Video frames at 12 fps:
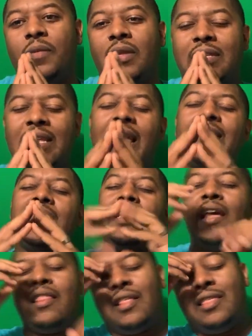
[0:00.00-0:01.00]
See, that's
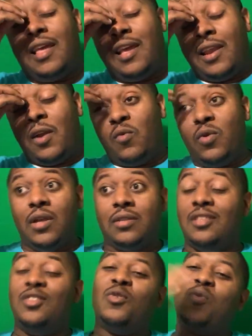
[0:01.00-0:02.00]
another thing that runs
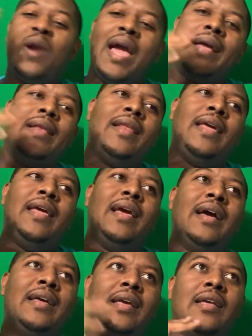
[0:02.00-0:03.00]
directly
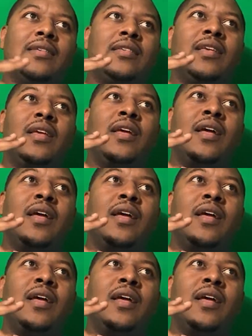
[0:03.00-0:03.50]
against